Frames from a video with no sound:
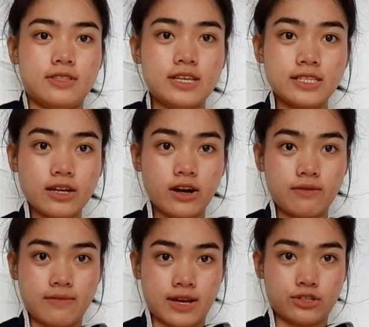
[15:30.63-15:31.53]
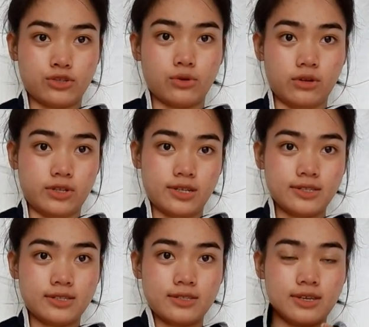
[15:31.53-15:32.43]
these are my
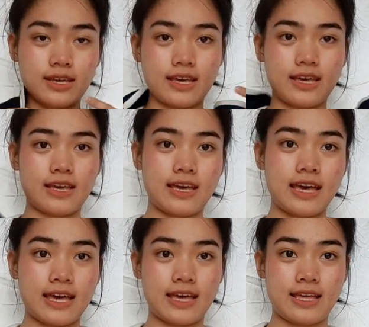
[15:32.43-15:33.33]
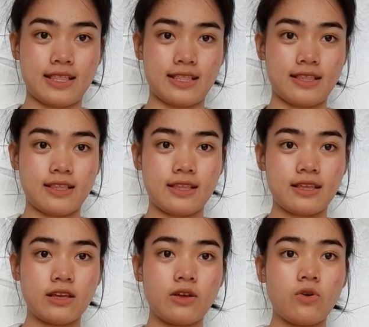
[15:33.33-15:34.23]
shoulders, and
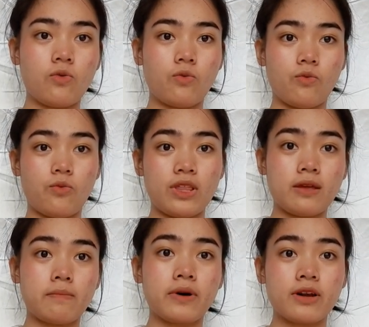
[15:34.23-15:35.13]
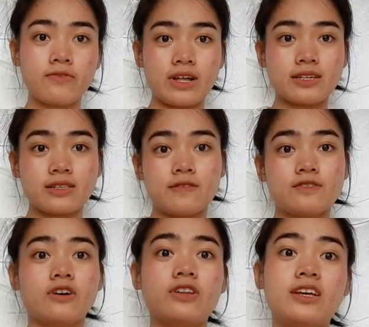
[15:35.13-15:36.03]
with the butterfly
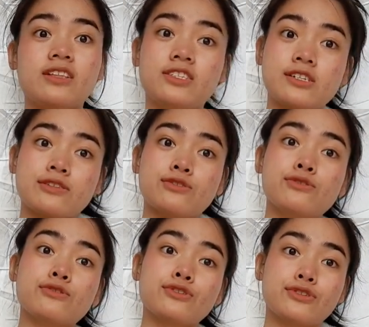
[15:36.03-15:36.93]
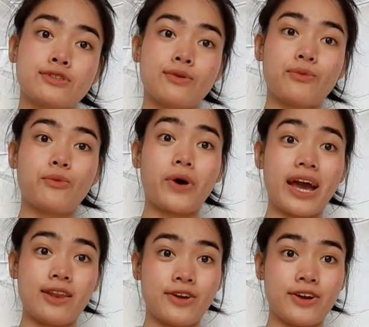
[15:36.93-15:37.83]
sleeves on, it just looks
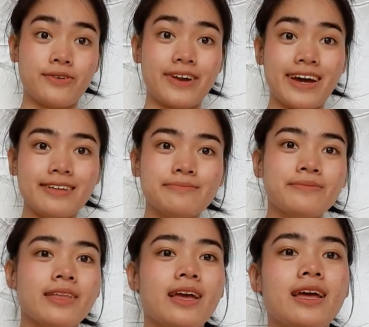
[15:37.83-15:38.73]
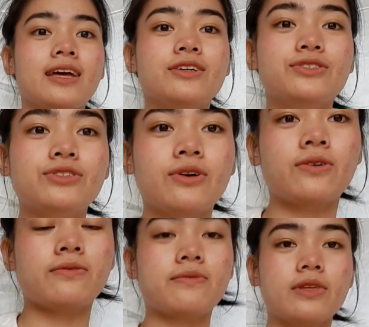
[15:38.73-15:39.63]
wider, right?
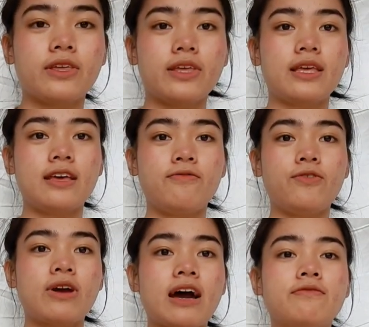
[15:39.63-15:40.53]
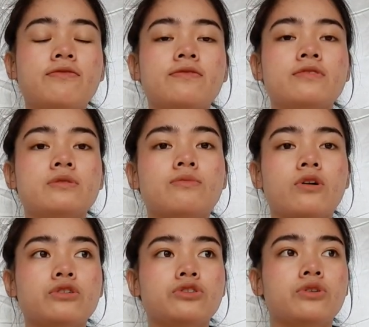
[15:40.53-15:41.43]
So if you have
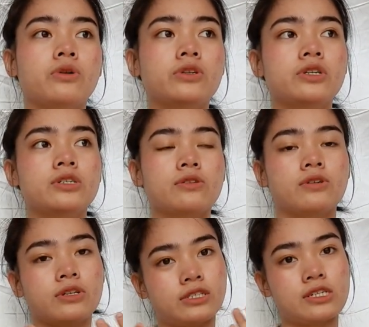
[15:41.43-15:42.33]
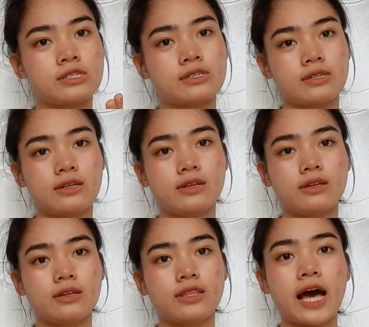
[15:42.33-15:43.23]
small shoulders or just
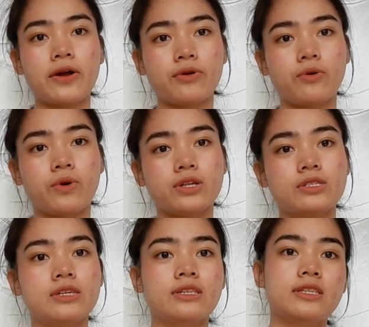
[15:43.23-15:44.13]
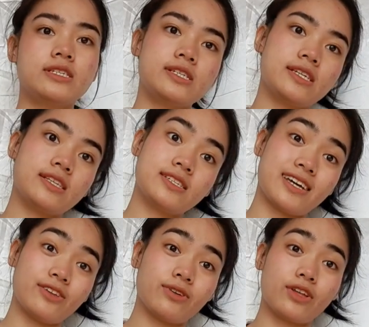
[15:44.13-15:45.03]
narrow ones, this is a
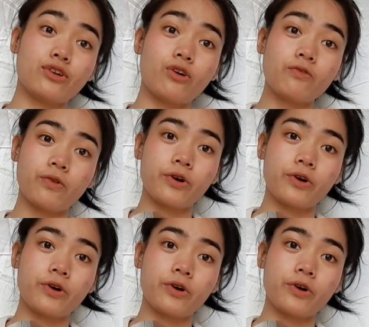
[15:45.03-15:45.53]
design you can go for.